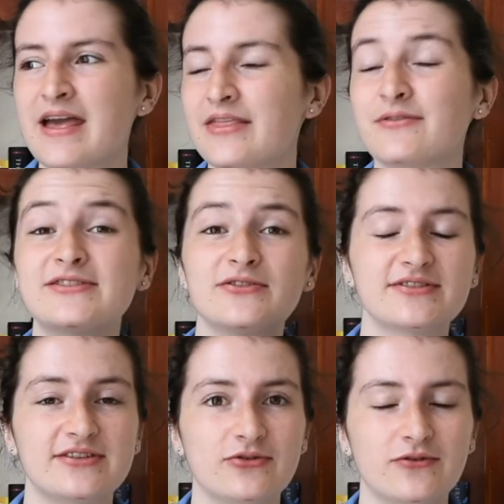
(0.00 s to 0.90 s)
There is
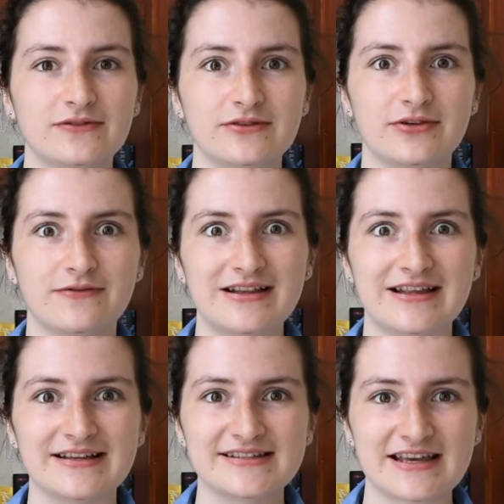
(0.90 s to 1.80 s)
also the
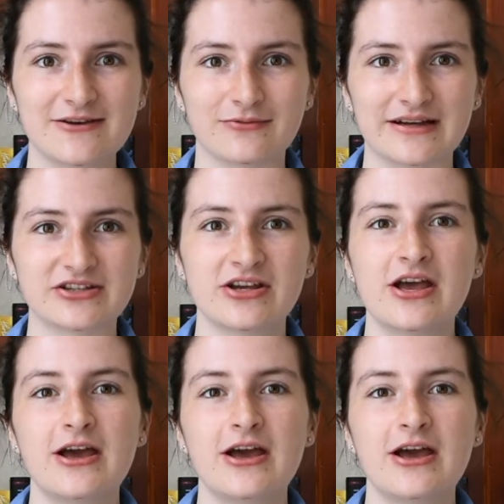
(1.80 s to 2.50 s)
novella Sightwitch,